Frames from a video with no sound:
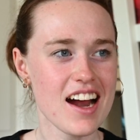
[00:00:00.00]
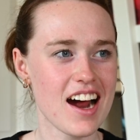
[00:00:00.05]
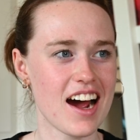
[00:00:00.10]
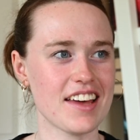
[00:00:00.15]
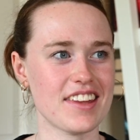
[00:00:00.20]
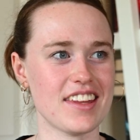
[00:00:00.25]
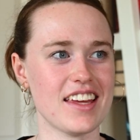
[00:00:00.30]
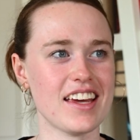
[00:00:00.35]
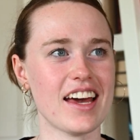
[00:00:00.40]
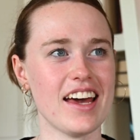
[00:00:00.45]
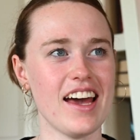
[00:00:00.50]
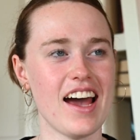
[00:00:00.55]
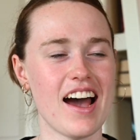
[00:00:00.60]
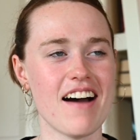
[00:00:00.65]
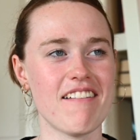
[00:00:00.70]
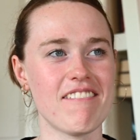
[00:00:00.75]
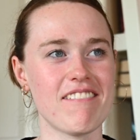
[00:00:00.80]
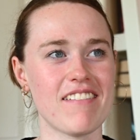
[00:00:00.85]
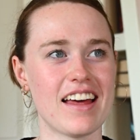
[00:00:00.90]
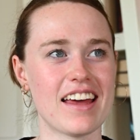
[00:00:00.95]
I think I
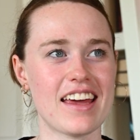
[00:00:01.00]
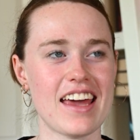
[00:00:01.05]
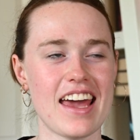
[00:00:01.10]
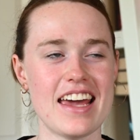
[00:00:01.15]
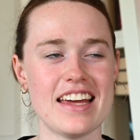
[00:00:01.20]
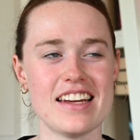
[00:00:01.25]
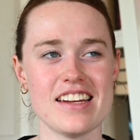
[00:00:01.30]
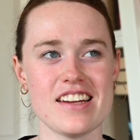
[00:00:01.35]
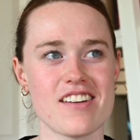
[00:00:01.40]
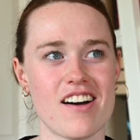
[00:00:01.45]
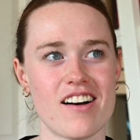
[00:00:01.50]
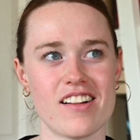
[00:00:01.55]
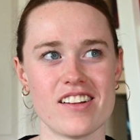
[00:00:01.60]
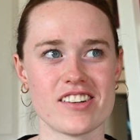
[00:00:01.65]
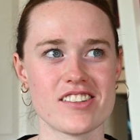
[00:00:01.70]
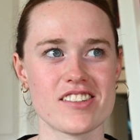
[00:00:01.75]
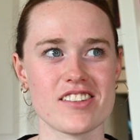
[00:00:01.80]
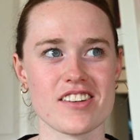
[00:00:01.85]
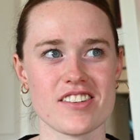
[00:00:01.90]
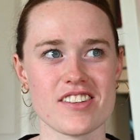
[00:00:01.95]
have like $80
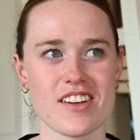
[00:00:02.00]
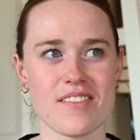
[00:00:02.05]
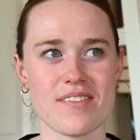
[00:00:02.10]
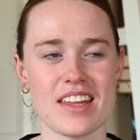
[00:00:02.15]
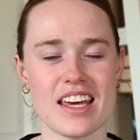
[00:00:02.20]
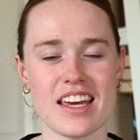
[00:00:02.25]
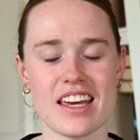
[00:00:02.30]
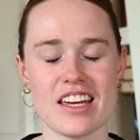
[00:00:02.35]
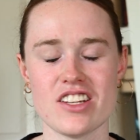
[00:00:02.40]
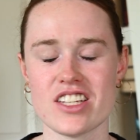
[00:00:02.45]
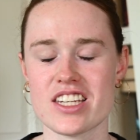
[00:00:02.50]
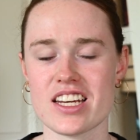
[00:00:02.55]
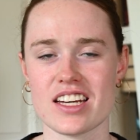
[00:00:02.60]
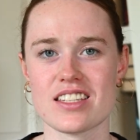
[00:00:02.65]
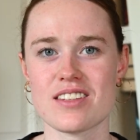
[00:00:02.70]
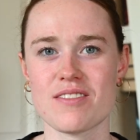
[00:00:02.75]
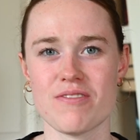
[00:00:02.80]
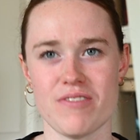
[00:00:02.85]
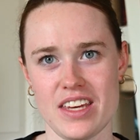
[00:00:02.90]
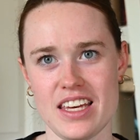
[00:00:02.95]
or something in
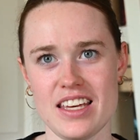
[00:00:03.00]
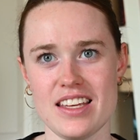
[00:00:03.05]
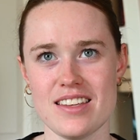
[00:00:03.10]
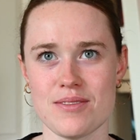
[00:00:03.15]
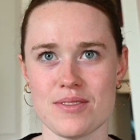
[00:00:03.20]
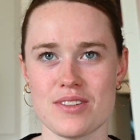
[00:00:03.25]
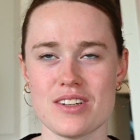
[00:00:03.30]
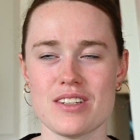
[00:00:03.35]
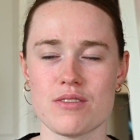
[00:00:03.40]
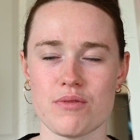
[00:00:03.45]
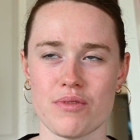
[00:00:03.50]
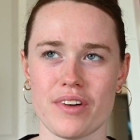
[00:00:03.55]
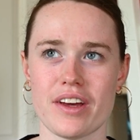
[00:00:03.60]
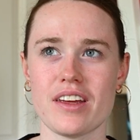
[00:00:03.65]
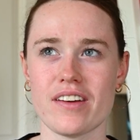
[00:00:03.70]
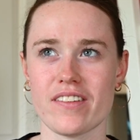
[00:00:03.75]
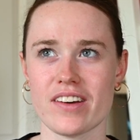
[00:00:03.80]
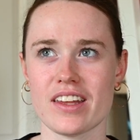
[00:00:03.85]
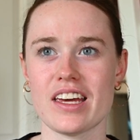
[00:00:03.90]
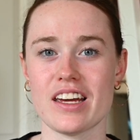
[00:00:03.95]
just fees, which is
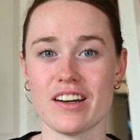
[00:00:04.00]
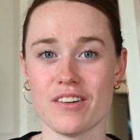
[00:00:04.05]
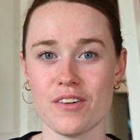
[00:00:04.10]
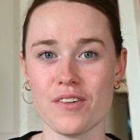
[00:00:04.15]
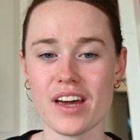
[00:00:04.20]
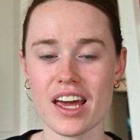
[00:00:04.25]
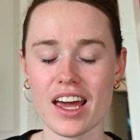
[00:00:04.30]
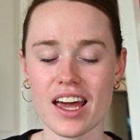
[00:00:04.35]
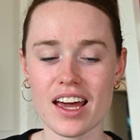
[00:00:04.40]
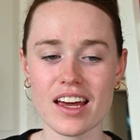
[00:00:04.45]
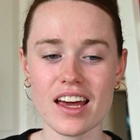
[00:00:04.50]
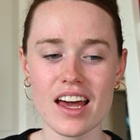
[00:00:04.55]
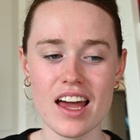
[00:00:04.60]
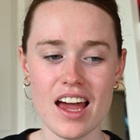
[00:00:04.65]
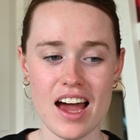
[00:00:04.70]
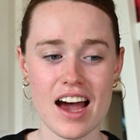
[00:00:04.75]
really, really annoying.